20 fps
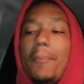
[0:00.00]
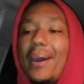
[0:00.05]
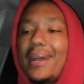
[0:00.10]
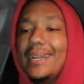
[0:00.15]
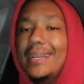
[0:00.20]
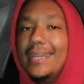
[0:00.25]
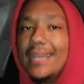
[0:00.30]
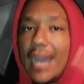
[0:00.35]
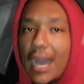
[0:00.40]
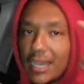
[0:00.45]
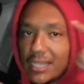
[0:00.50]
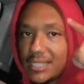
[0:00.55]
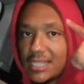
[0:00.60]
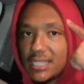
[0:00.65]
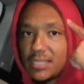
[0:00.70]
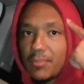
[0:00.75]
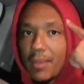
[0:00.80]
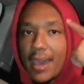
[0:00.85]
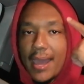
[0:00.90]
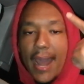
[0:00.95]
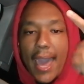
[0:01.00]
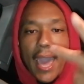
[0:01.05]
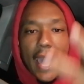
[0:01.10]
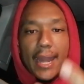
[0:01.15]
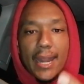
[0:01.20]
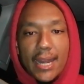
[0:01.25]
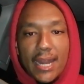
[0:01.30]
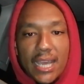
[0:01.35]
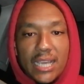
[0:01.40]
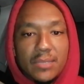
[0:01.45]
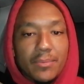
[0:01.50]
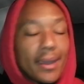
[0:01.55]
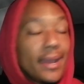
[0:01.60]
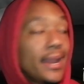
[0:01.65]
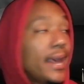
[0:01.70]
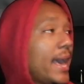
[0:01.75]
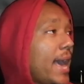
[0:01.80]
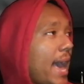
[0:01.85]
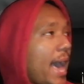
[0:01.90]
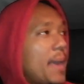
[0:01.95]
But in Youngsta's mind and in his
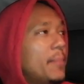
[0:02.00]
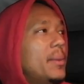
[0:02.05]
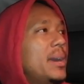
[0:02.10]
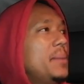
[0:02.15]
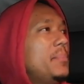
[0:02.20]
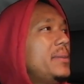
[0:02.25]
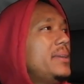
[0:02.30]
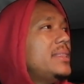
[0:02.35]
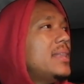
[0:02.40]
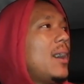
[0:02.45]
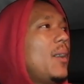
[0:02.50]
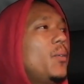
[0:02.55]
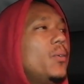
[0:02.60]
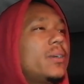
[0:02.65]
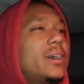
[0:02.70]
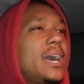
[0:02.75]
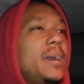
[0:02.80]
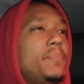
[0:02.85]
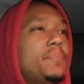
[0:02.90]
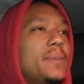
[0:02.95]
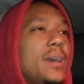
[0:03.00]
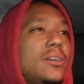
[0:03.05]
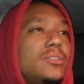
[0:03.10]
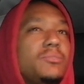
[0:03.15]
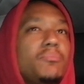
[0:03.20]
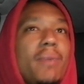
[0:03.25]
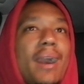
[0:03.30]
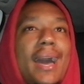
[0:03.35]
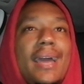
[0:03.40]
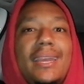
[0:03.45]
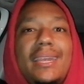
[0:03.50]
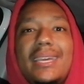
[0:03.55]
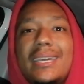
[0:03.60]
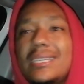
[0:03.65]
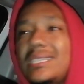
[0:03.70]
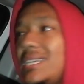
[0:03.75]
mind, and maybe in the old Cape Town's mind,